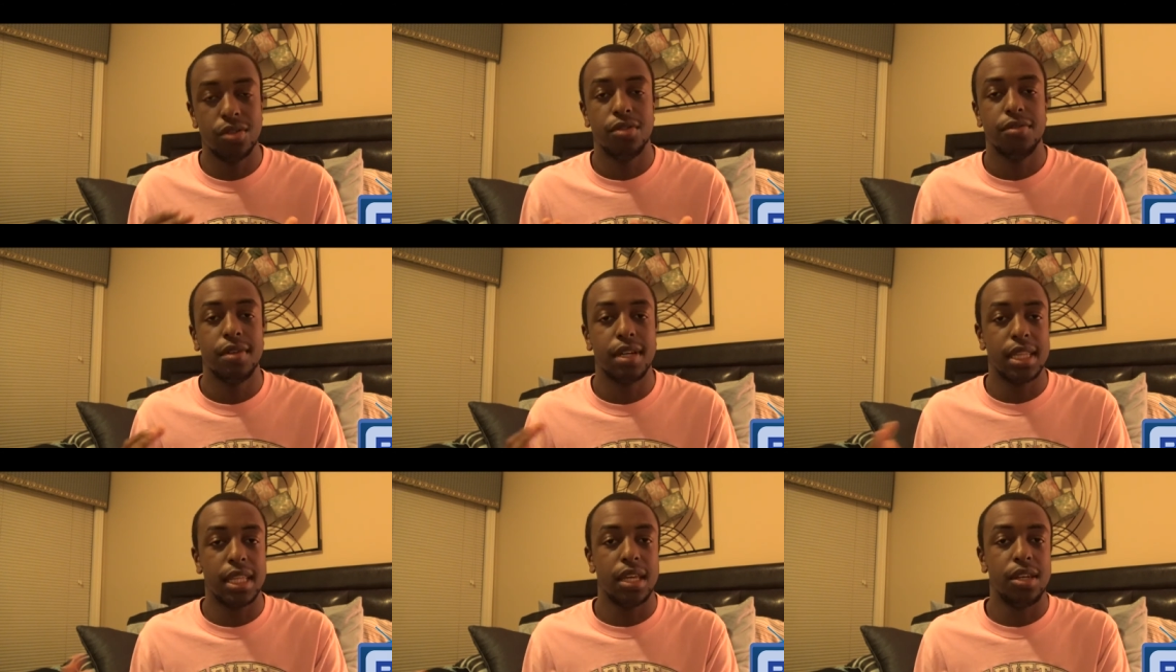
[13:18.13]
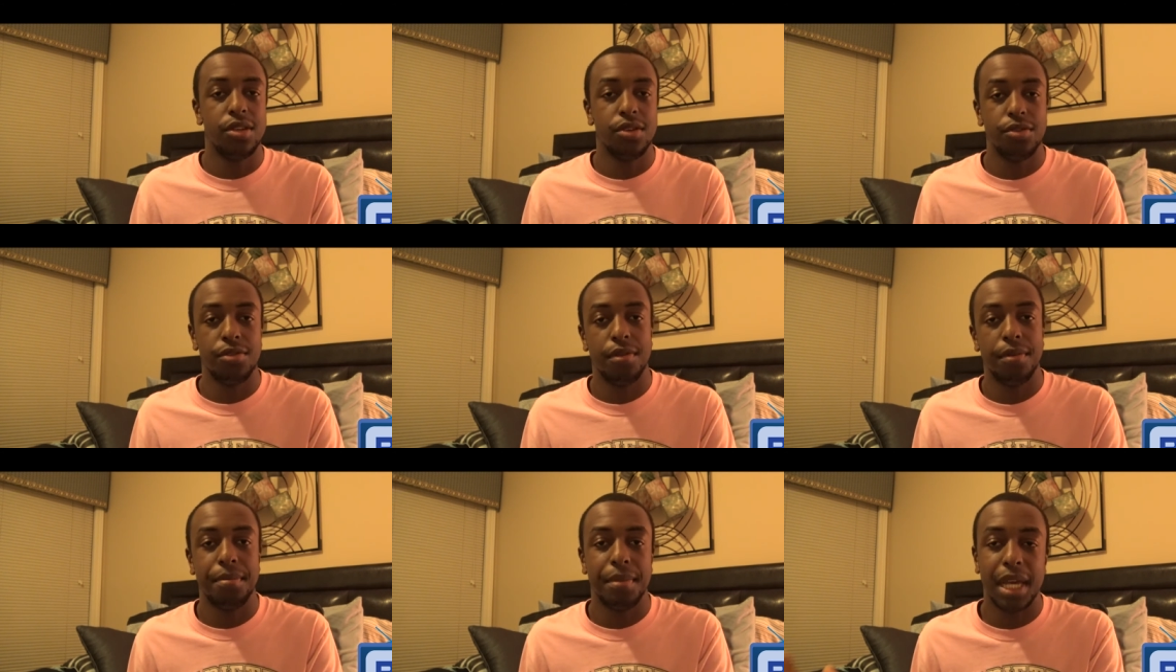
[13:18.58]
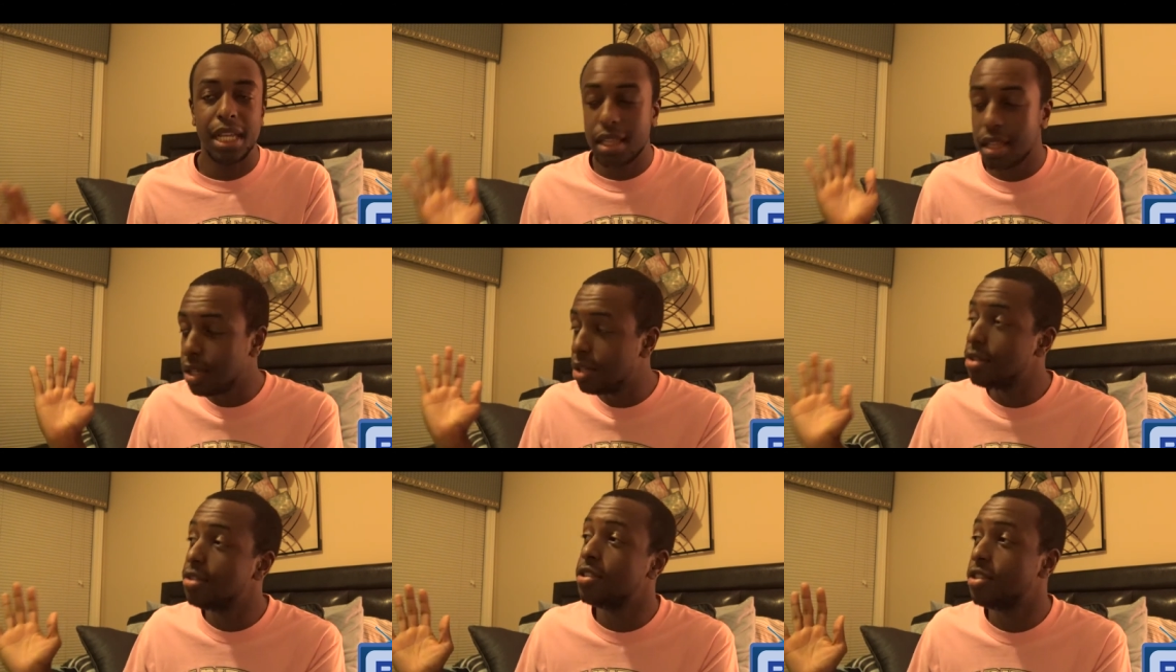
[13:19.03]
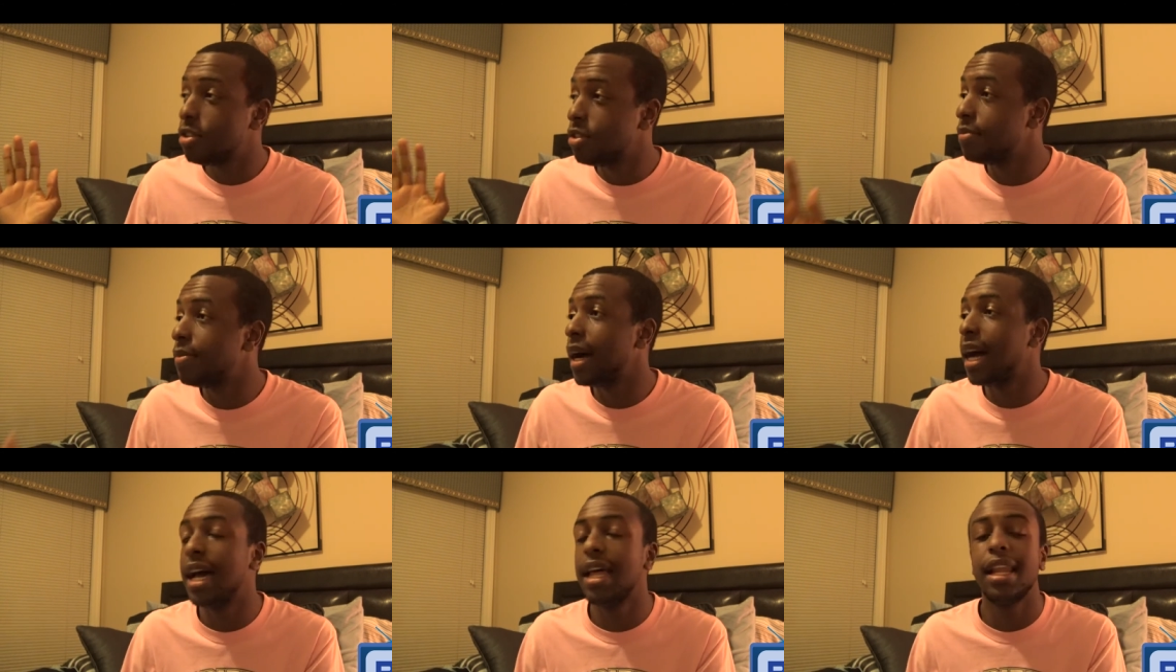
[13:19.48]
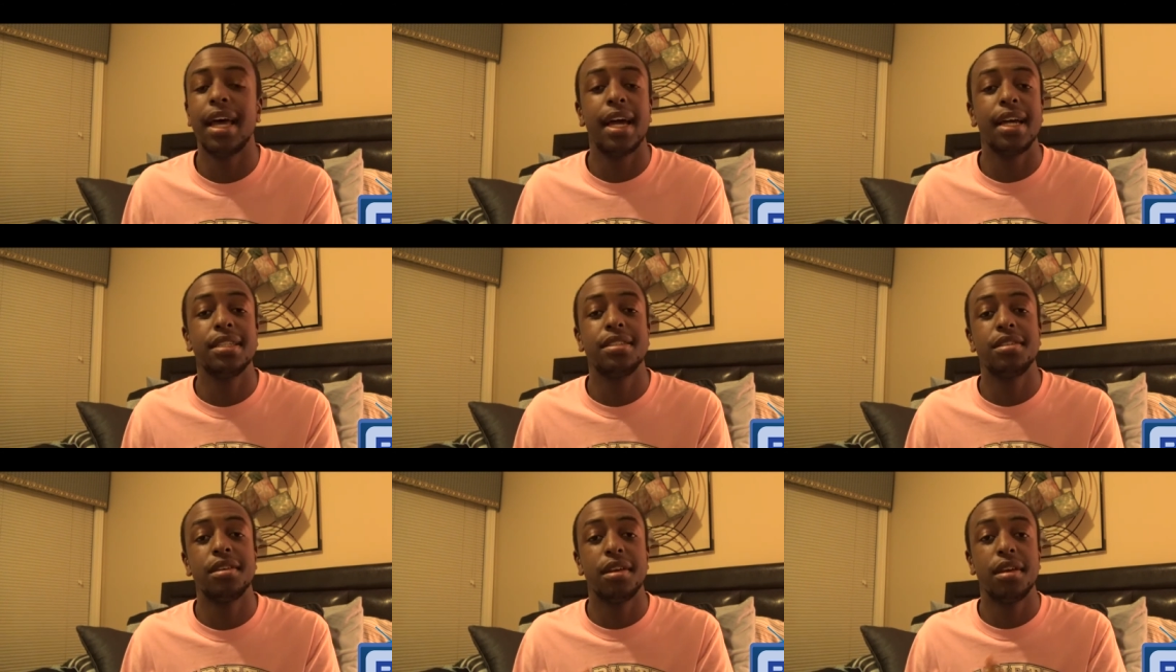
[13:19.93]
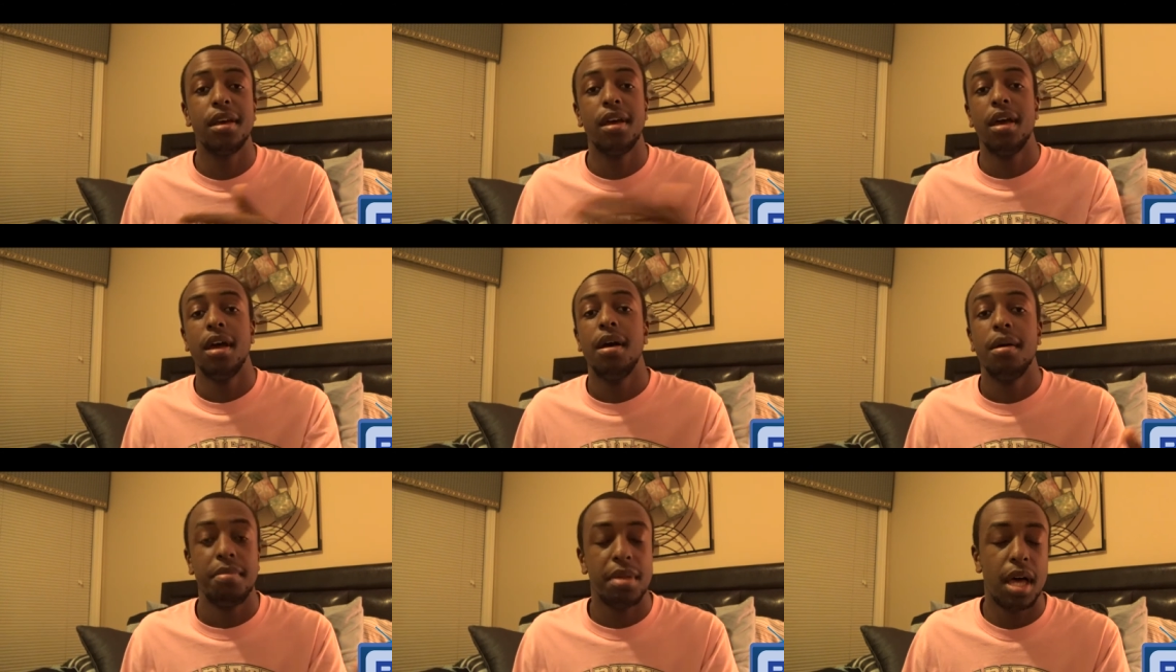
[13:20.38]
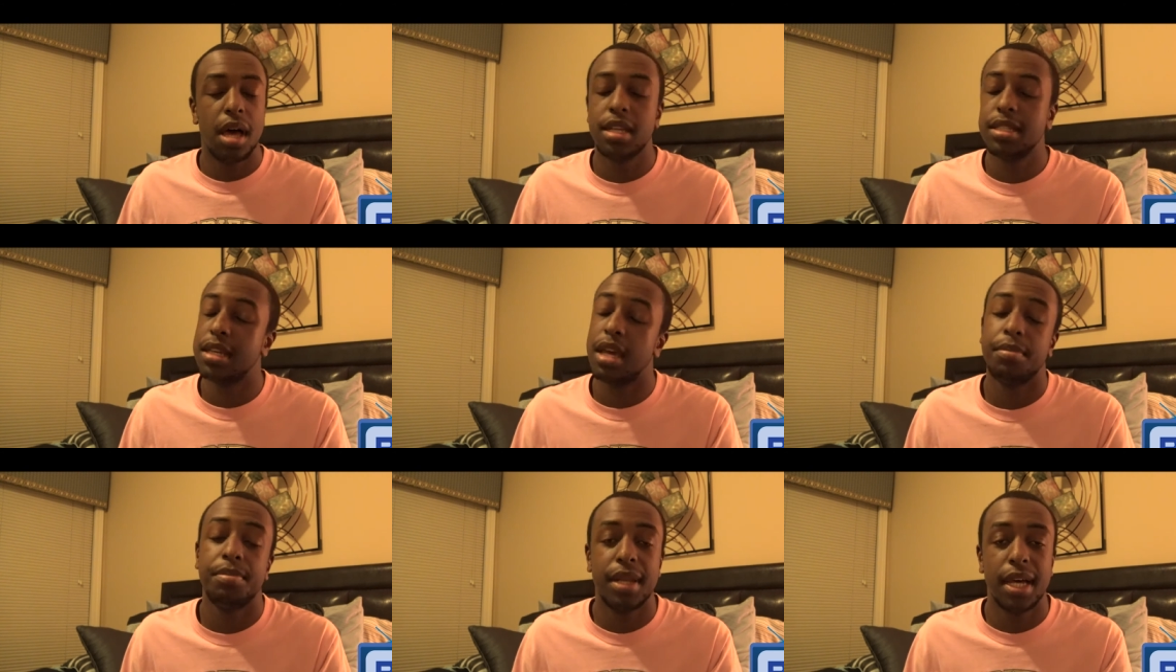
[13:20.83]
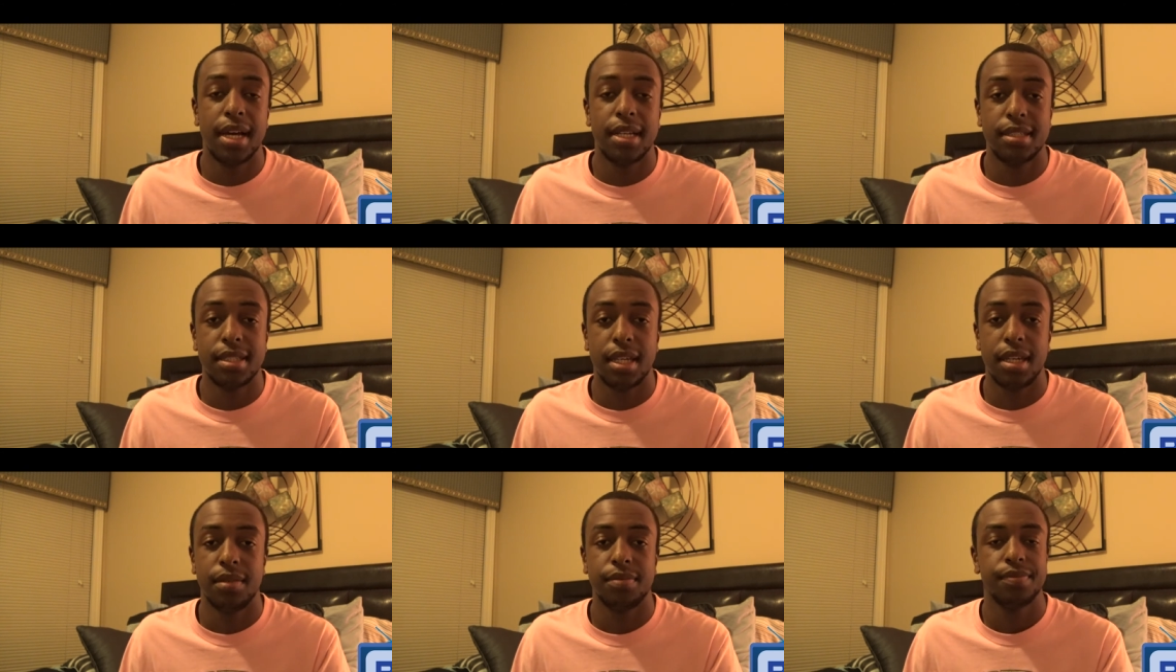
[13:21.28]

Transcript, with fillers: what they do and make the YouTube highlights and blase blase.